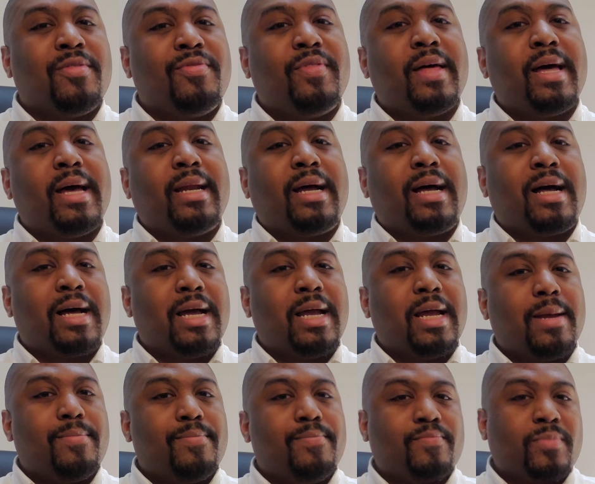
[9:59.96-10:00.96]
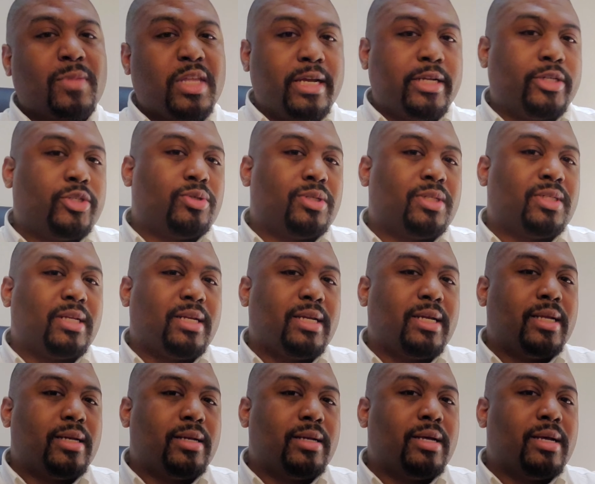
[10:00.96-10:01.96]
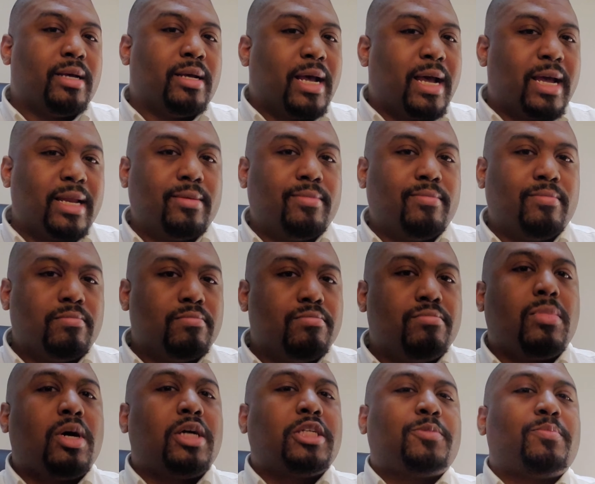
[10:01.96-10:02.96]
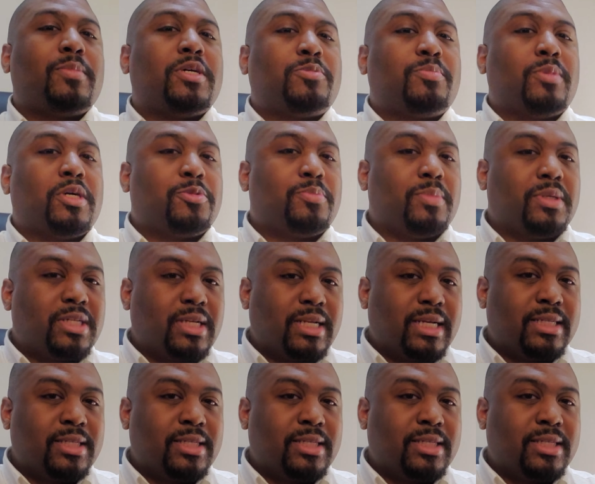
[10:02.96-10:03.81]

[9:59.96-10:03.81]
that I am interested in, and much, much, much, much less